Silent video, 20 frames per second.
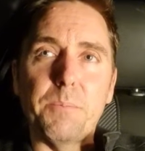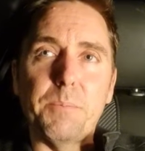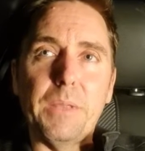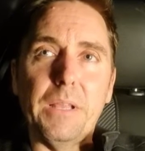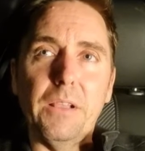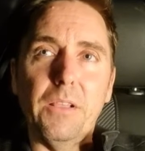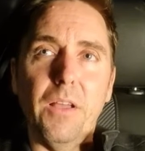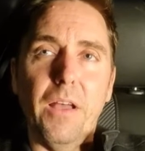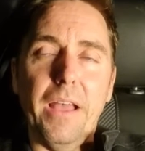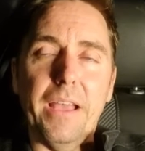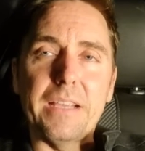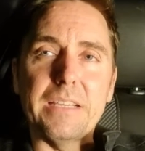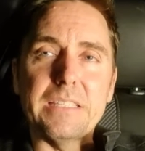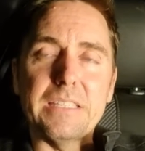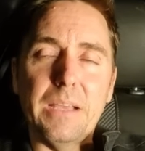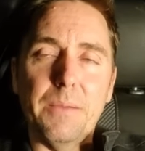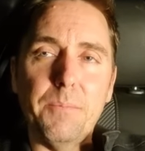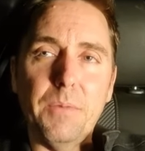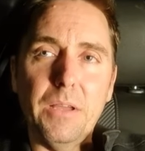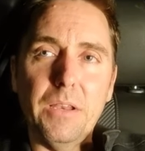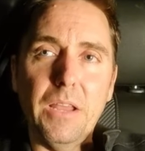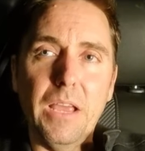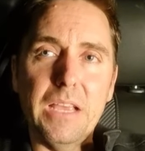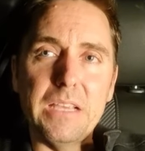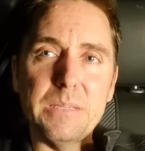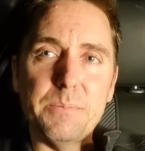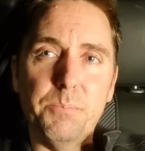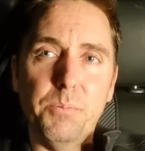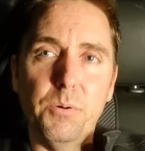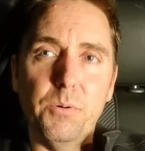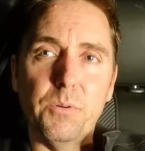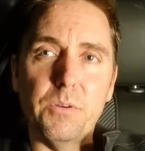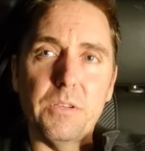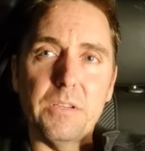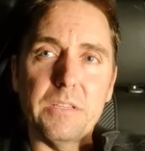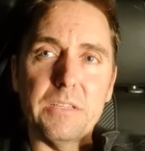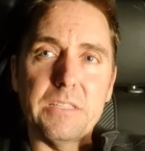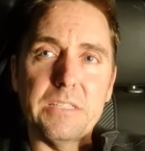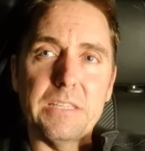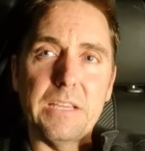a bit like someone has put
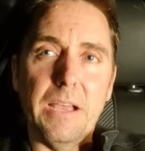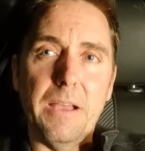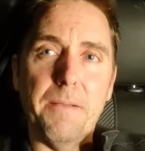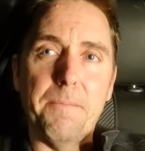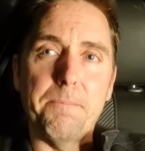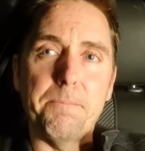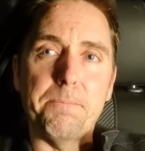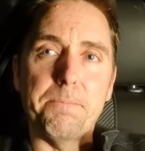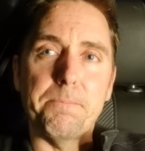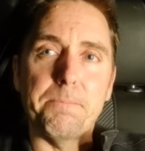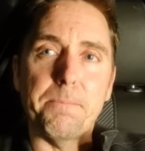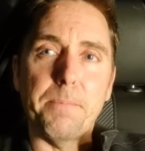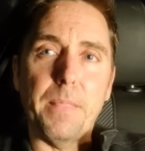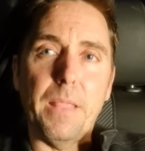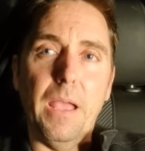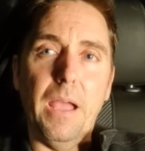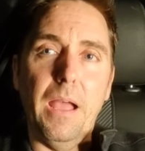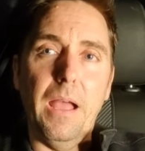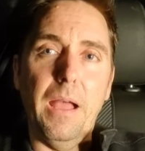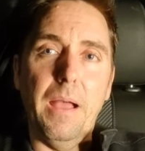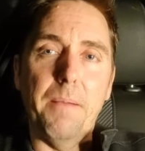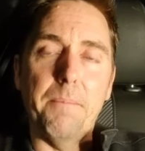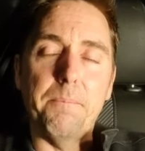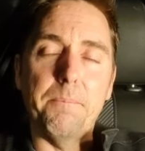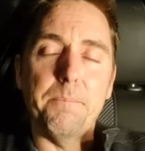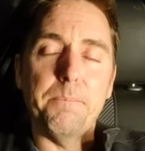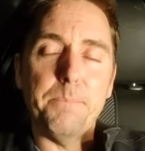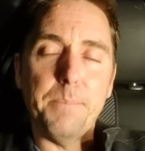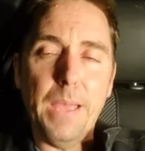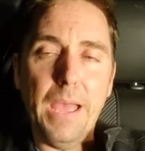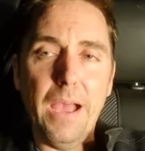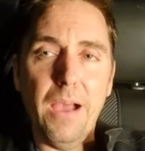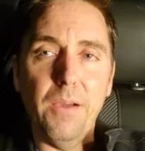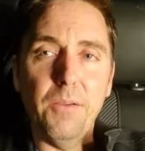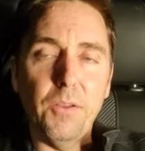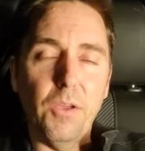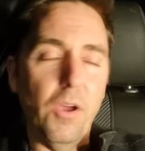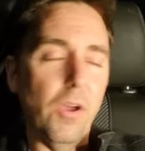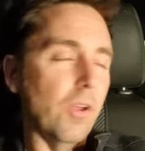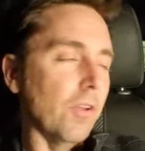some
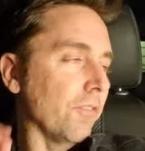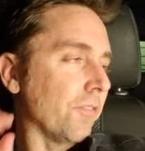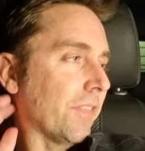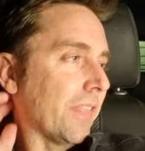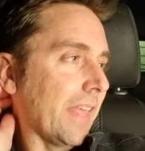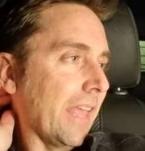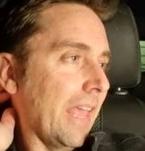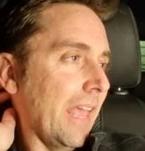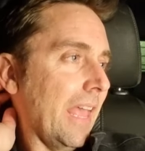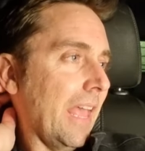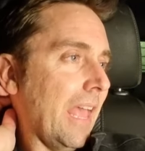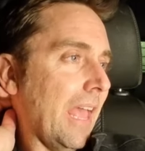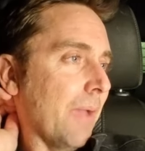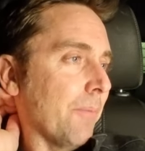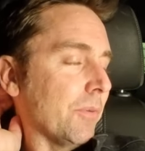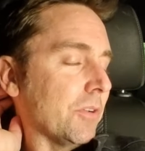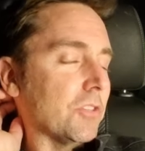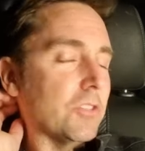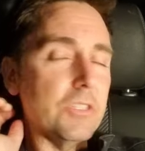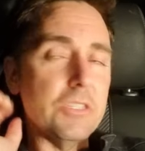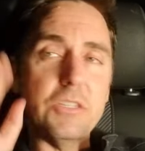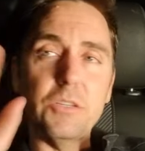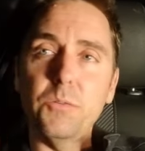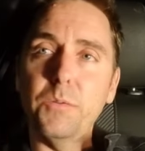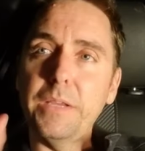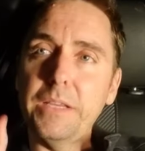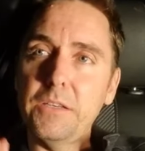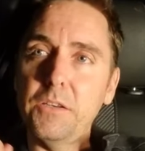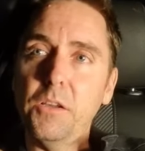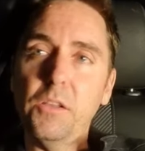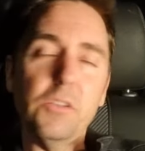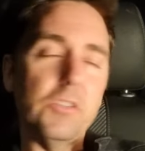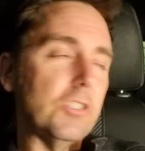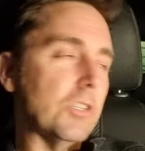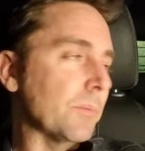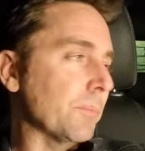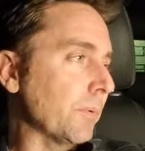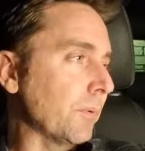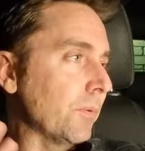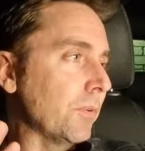powder over there and we're just going to
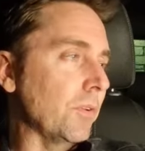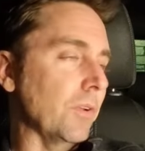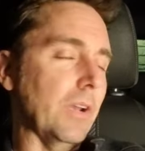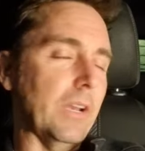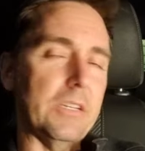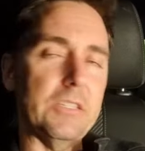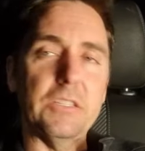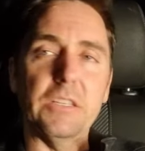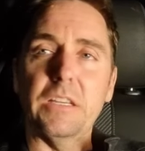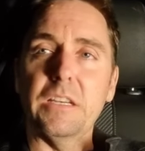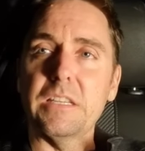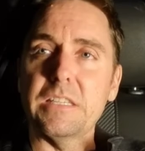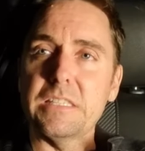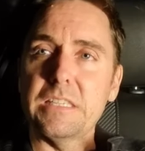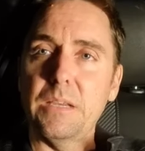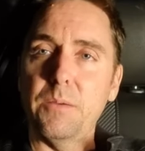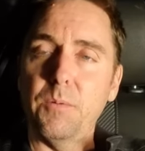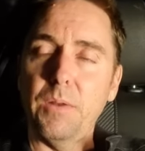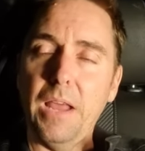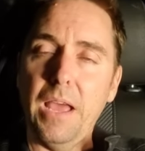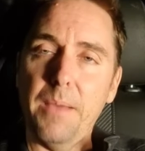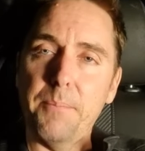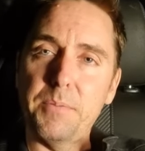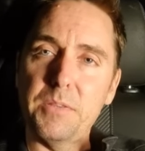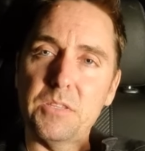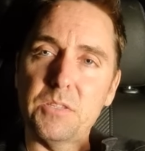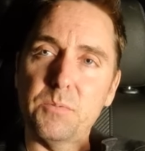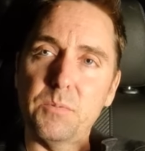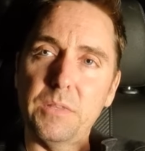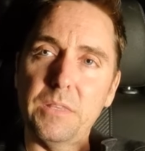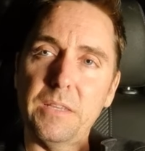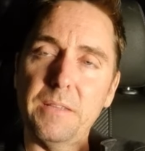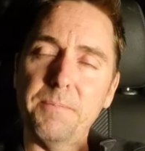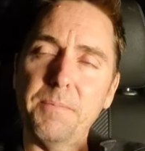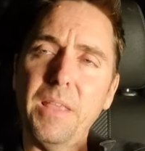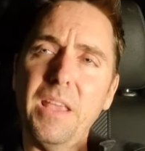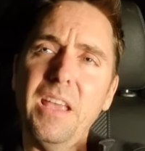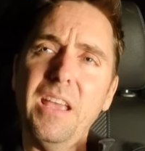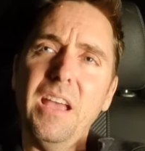acknowledge it, but we're not actually going to see what happens with it.